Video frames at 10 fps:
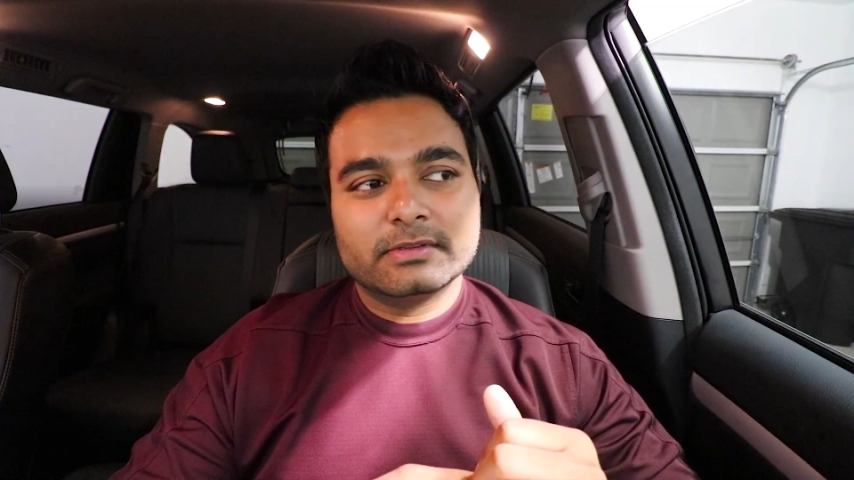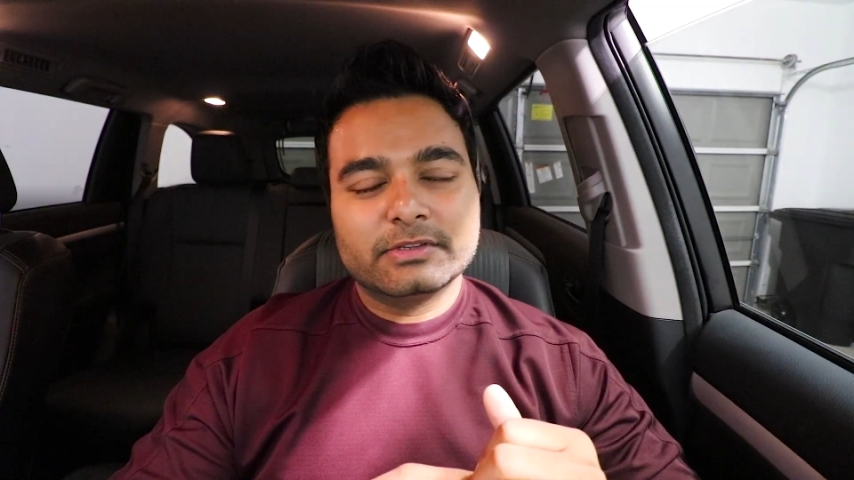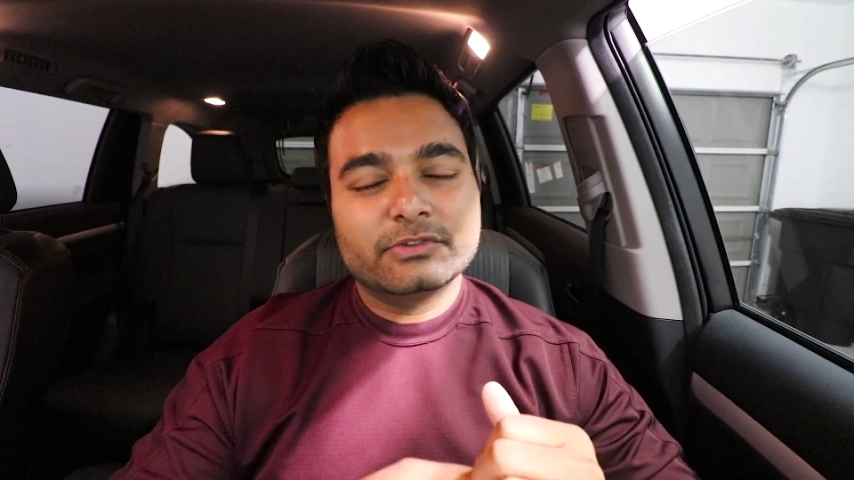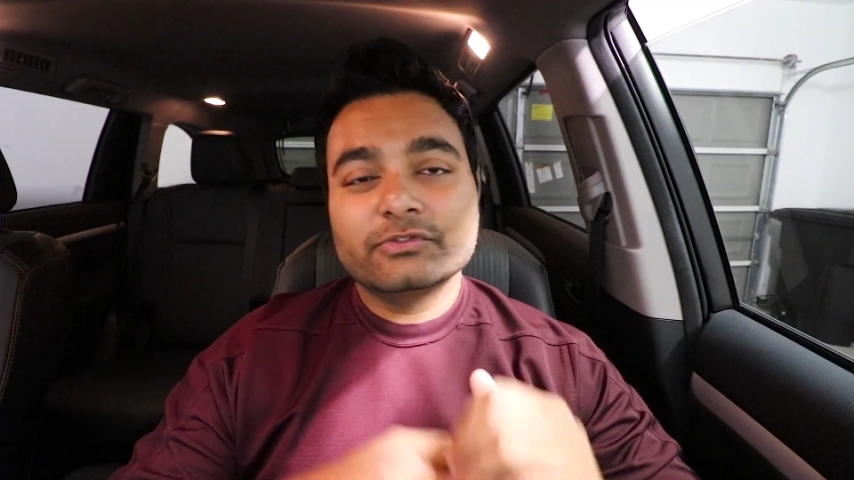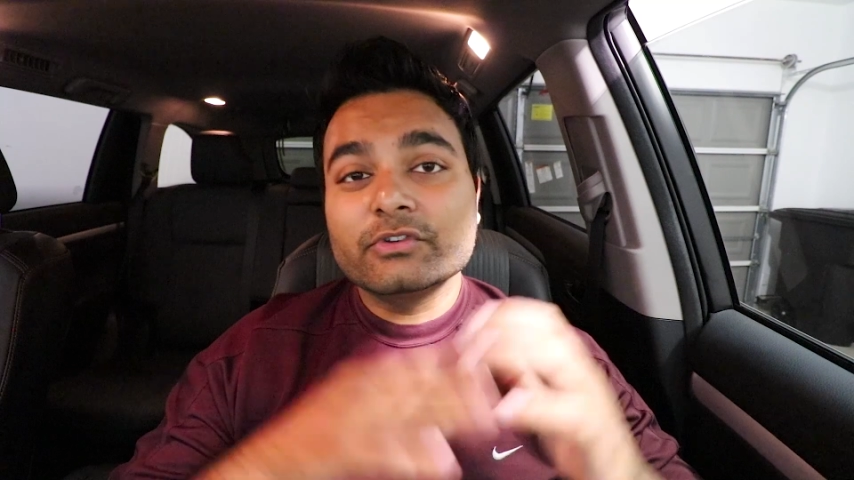
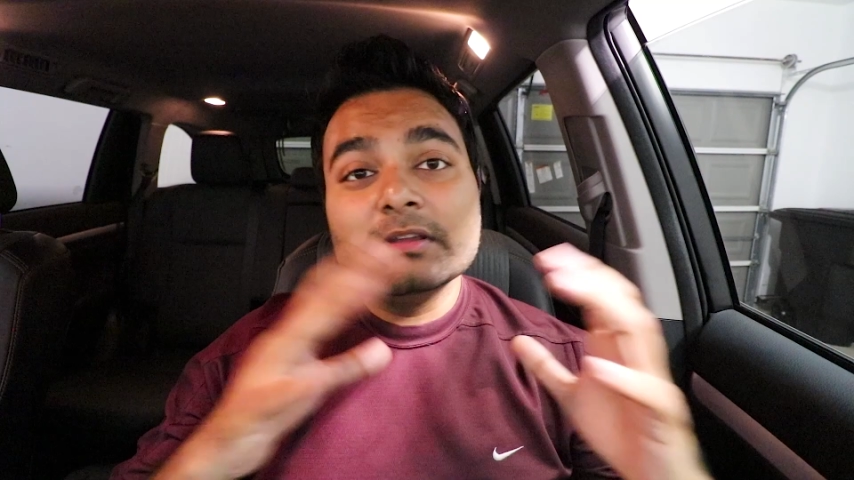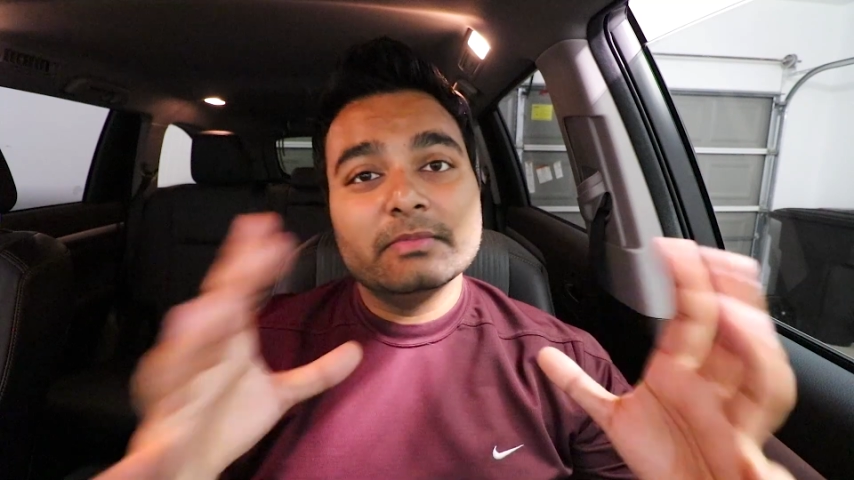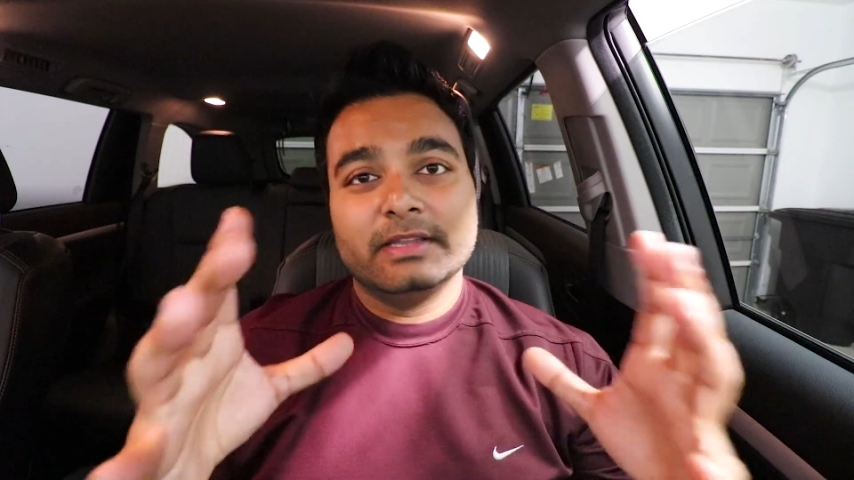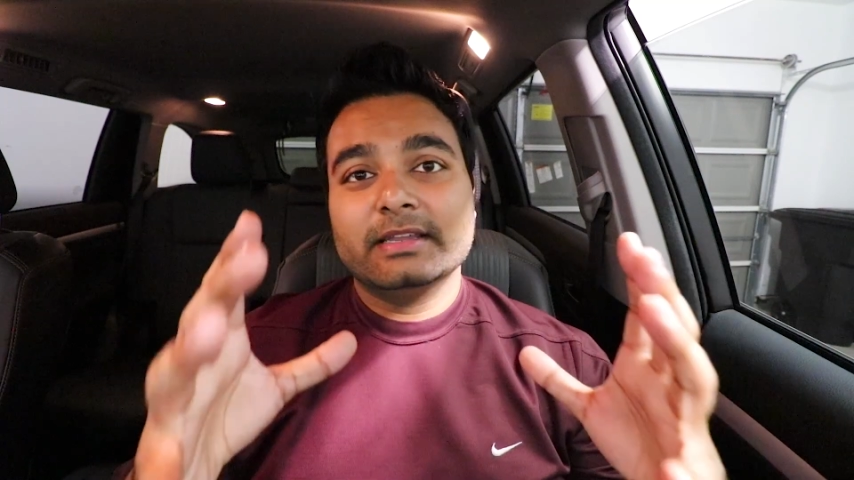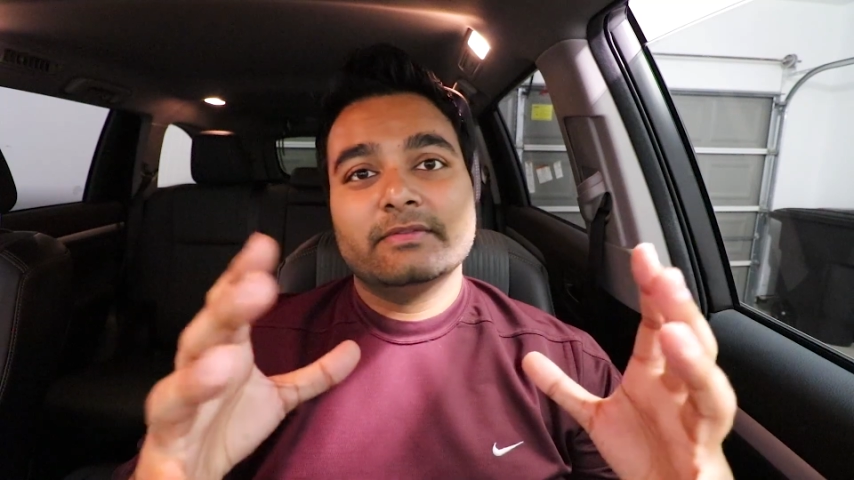
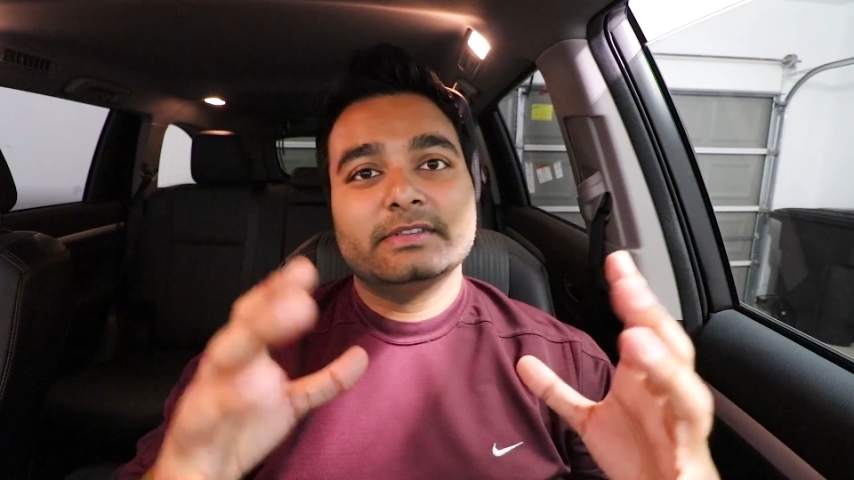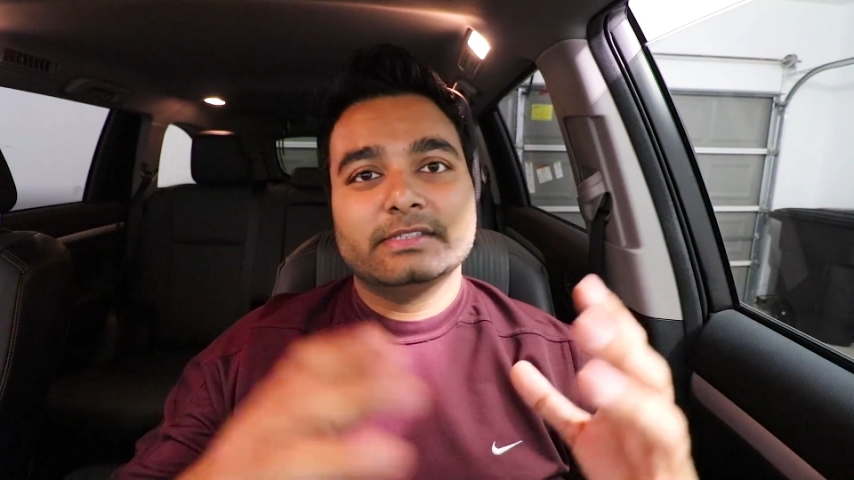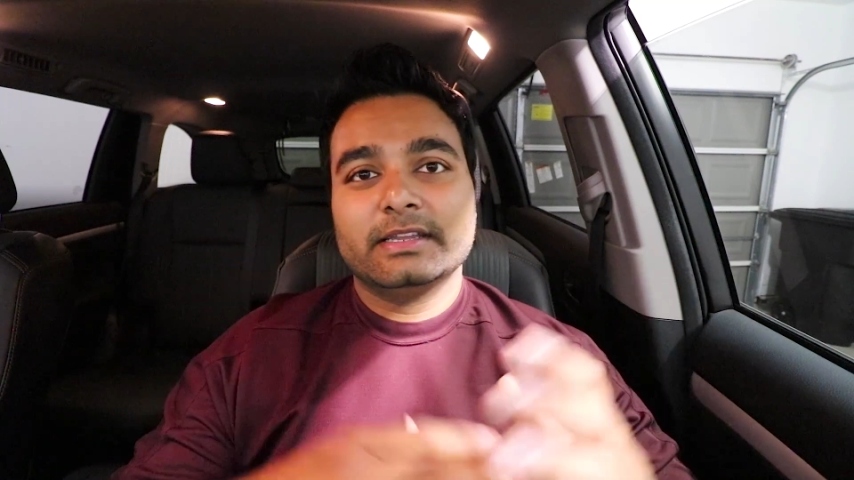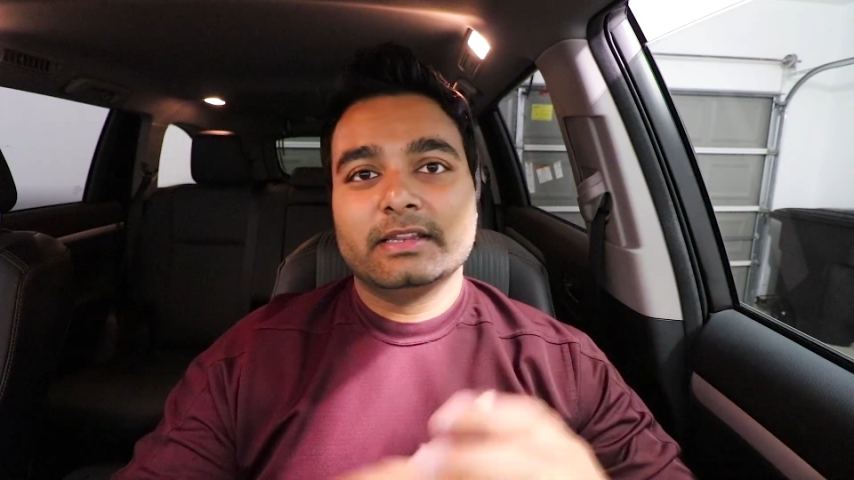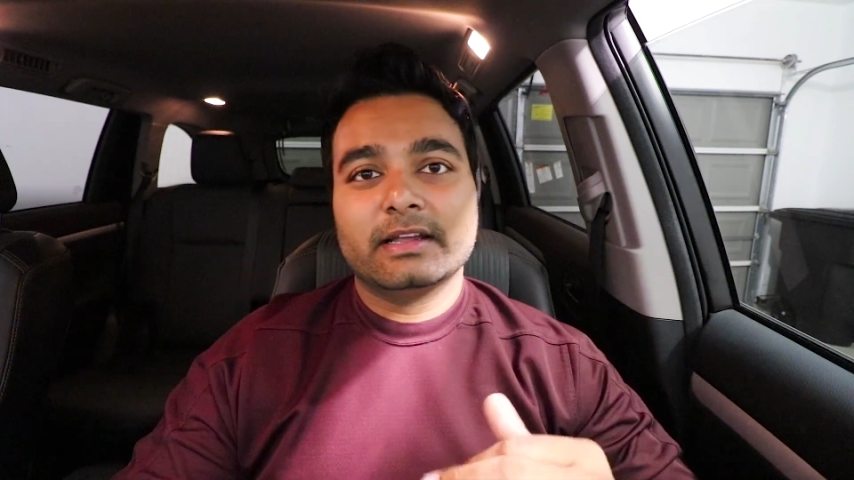extremely devastated.